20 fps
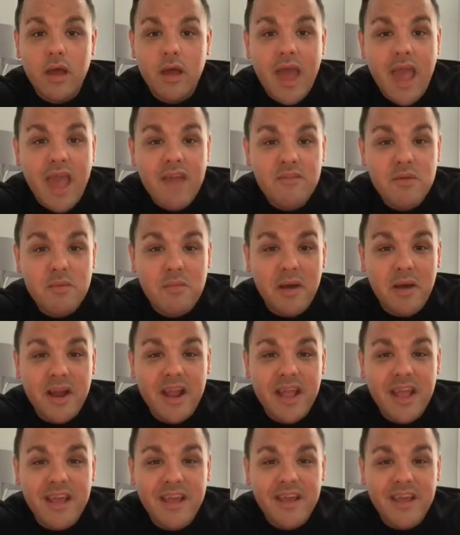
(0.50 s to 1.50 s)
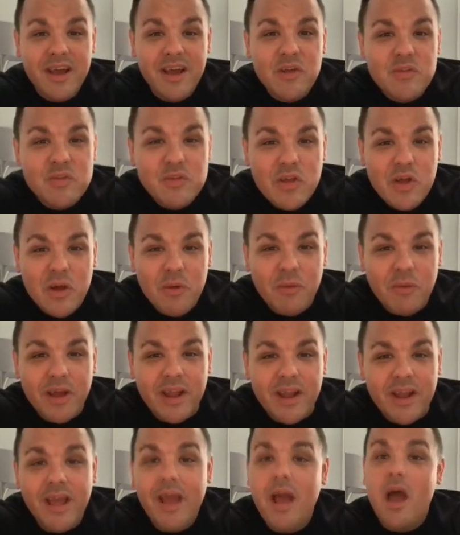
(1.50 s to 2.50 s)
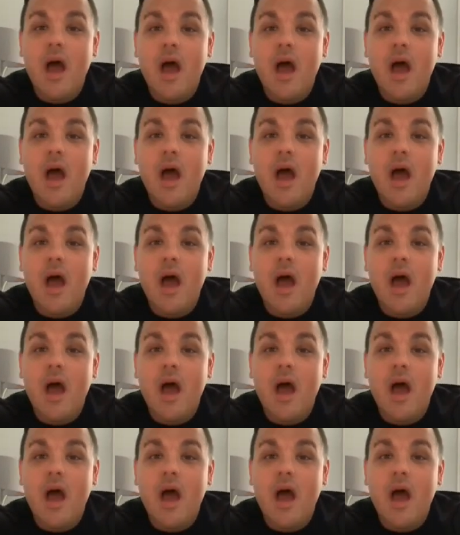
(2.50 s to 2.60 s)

Hey everybody, how's it going?